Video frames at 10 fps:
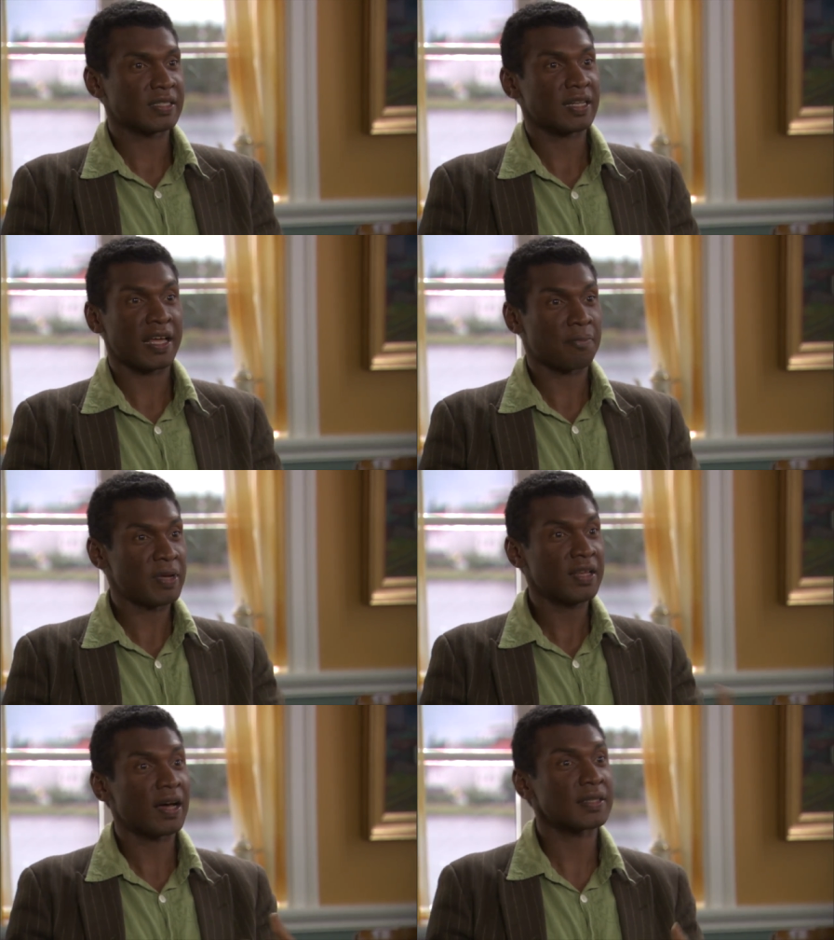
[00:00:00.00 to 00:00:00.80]
It's like
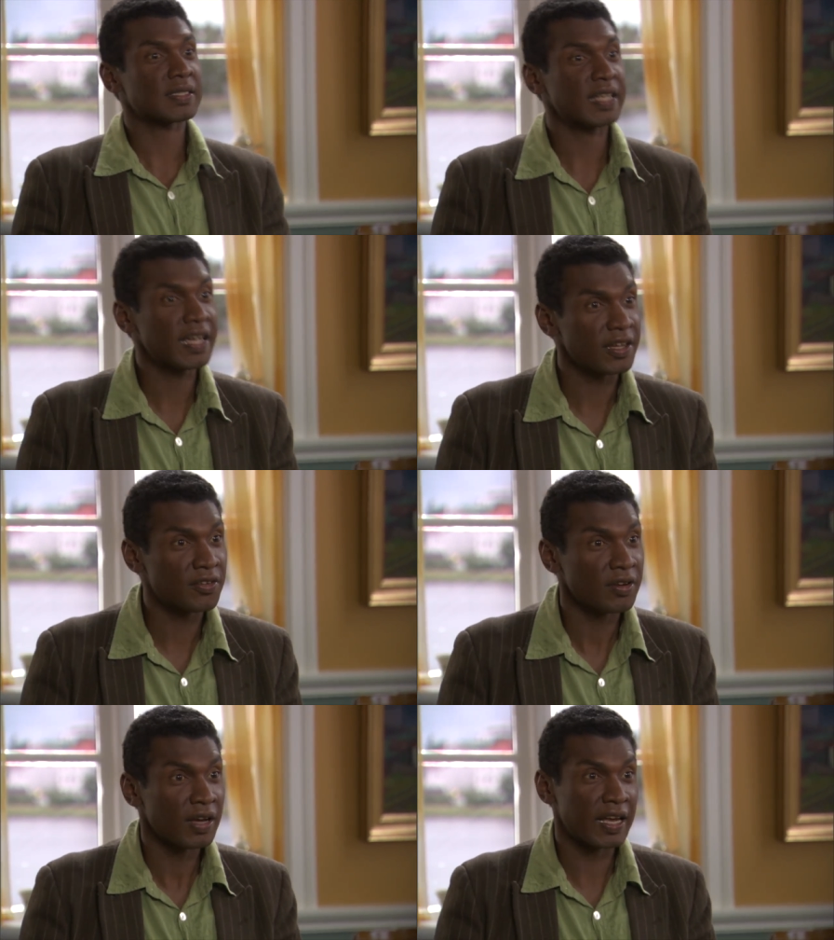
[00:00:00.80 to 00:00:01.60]
being on
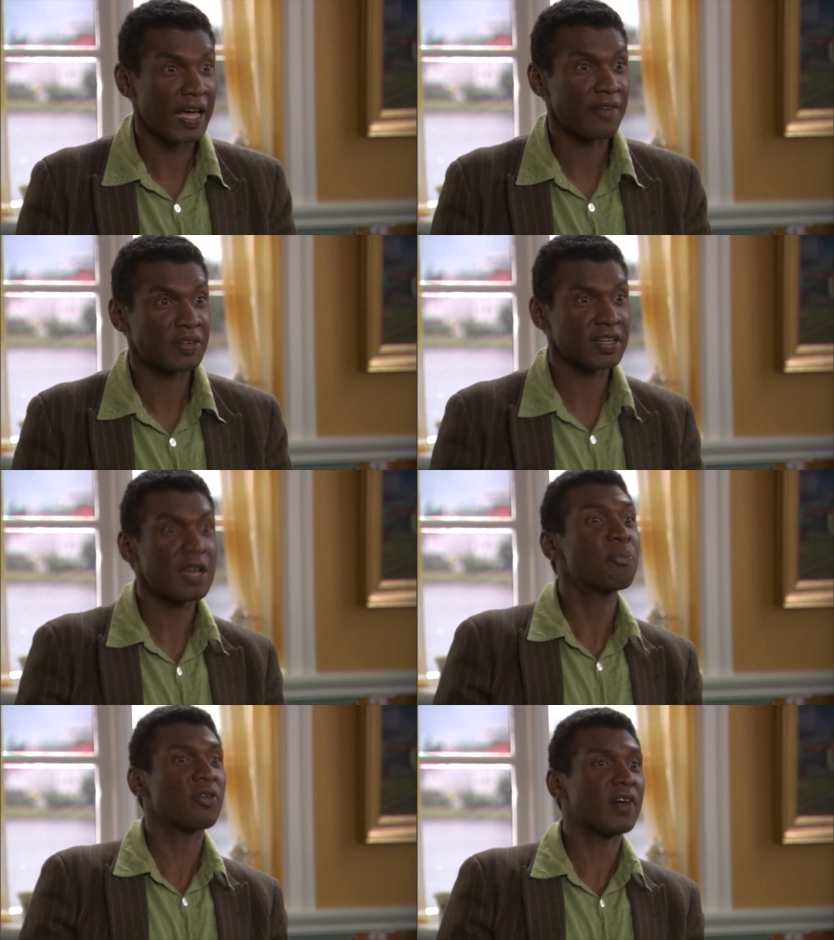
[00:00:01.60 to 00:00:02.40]
stage and having to
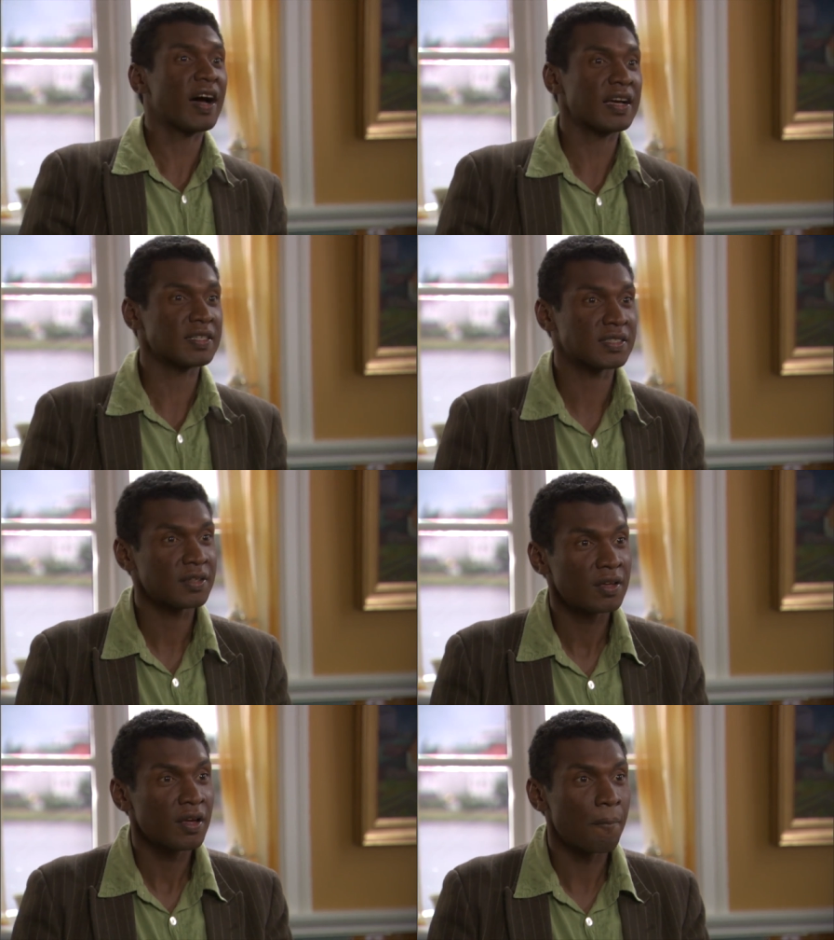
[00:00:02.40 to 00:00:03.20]
improvise
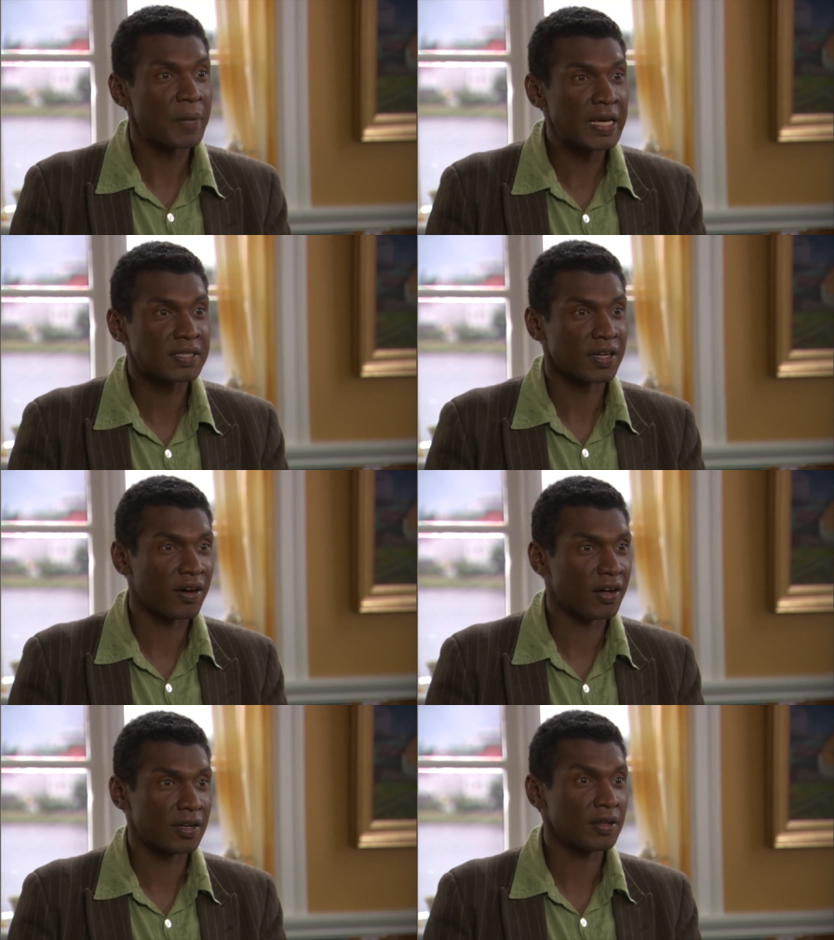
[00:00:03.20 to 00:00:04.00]
based
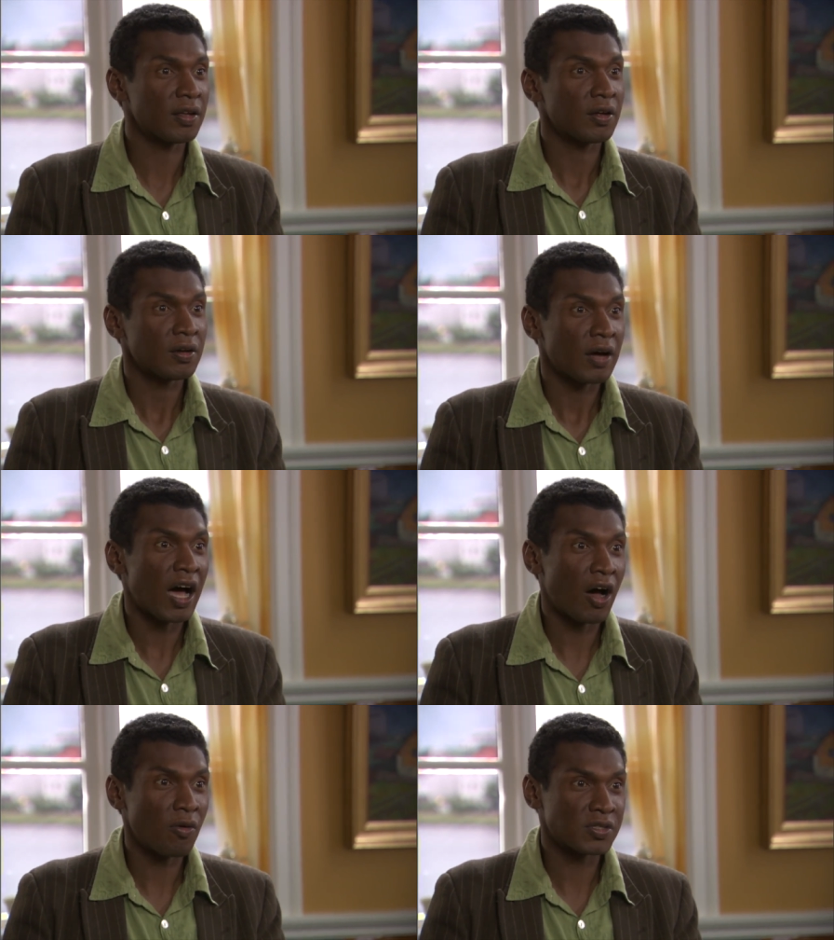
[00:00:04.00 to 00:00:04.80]
on
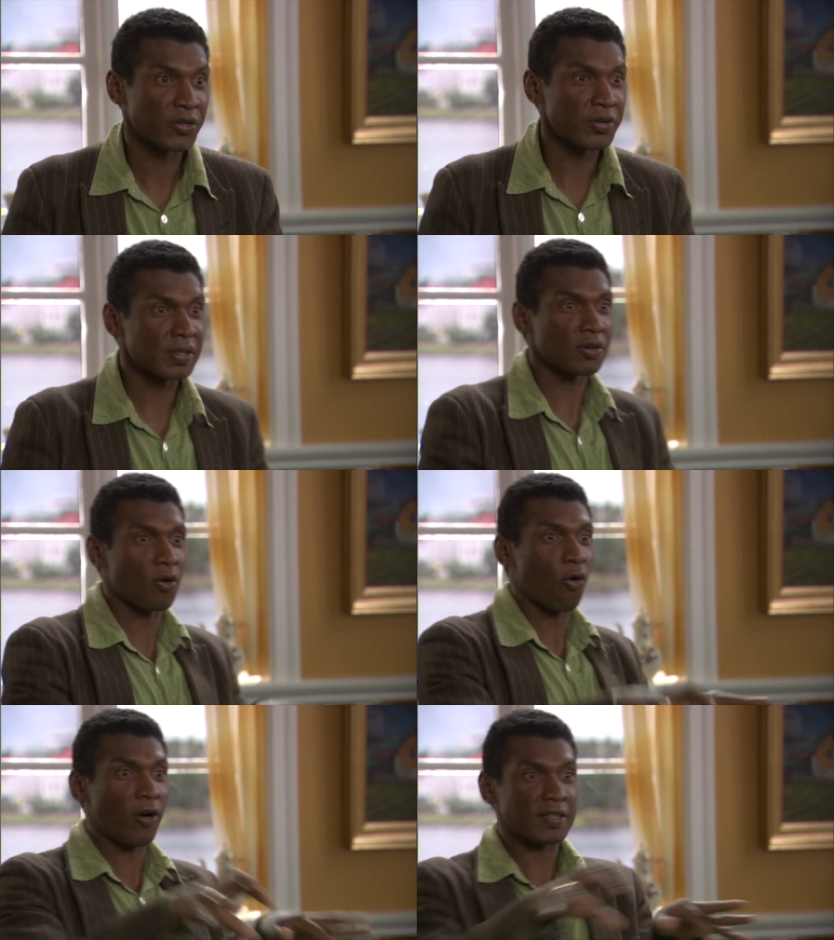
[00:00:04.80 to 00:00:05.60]
how certain
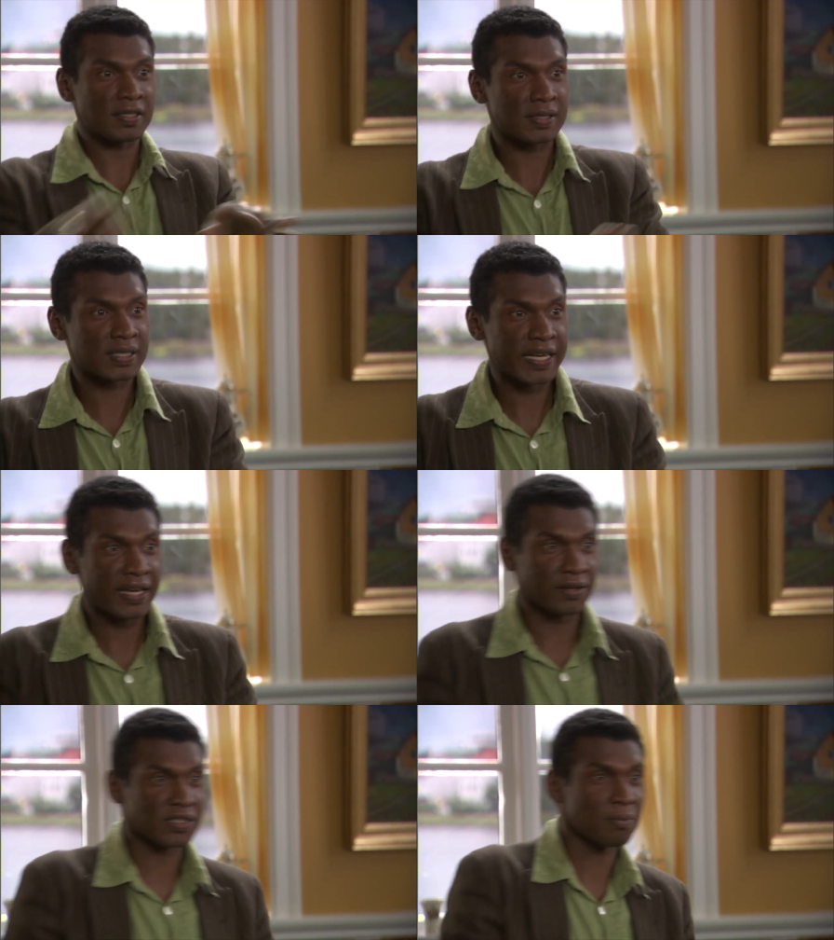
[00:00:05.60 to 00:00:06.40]
chords and
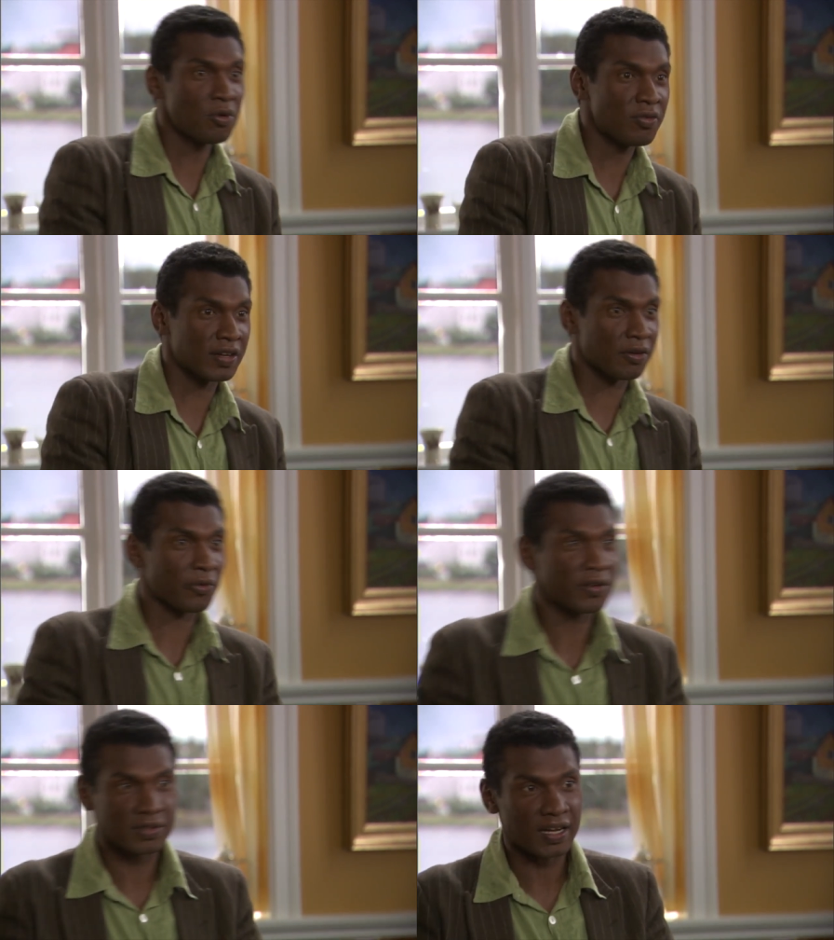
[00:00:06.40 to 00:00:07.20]
scales are moving in
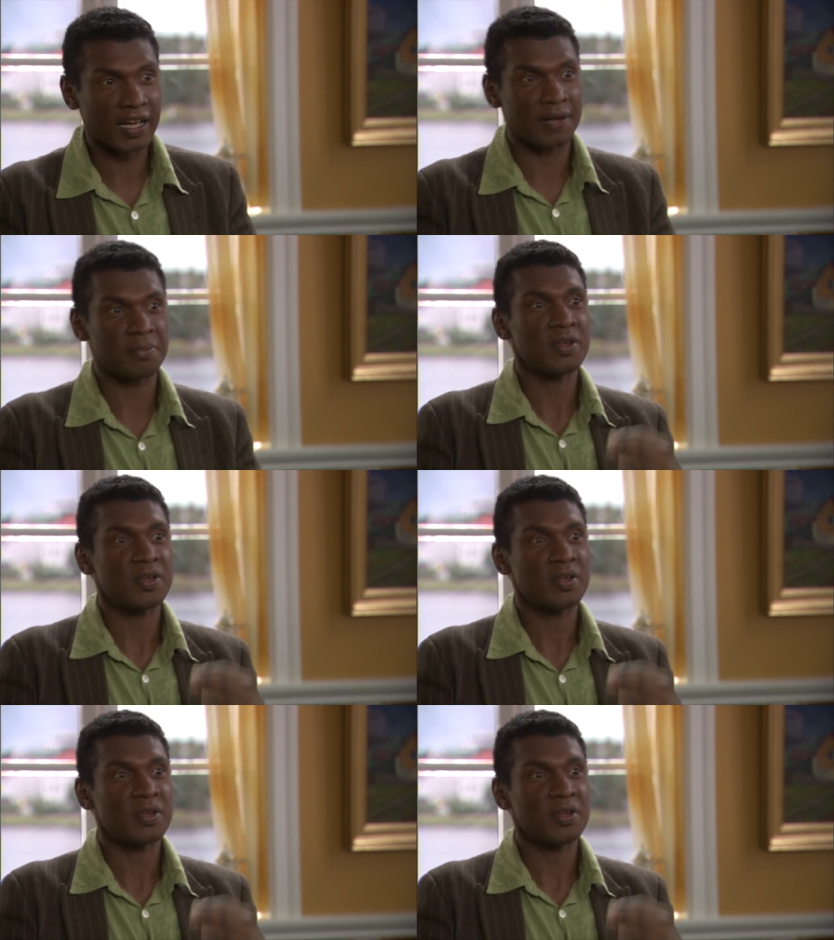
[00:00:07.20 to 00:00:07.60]
real time.